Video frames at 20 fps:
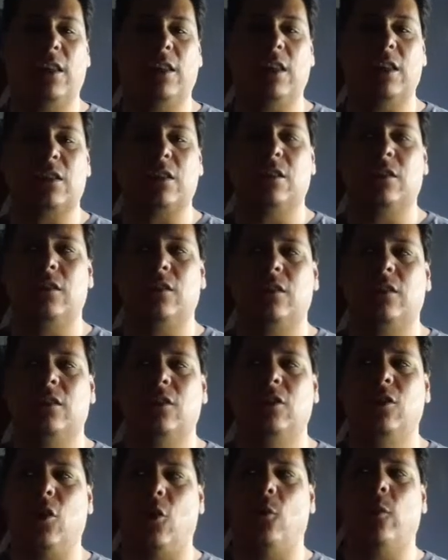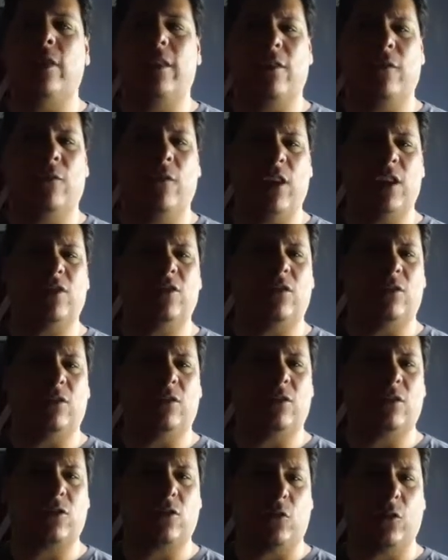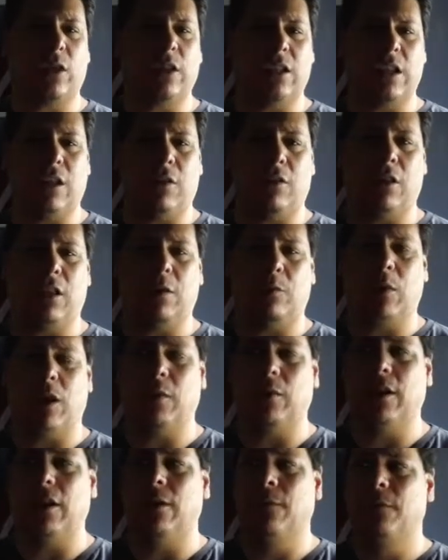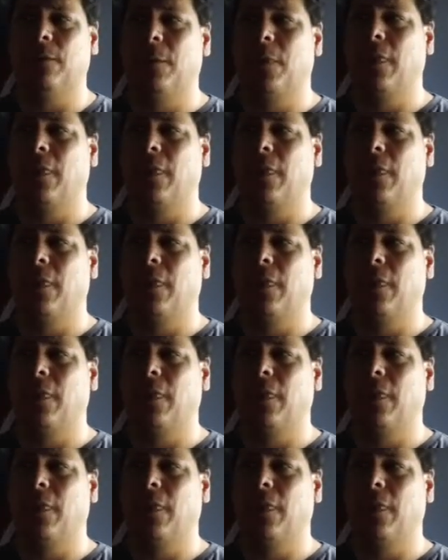that doesn't go with conventional storytelling, maybe.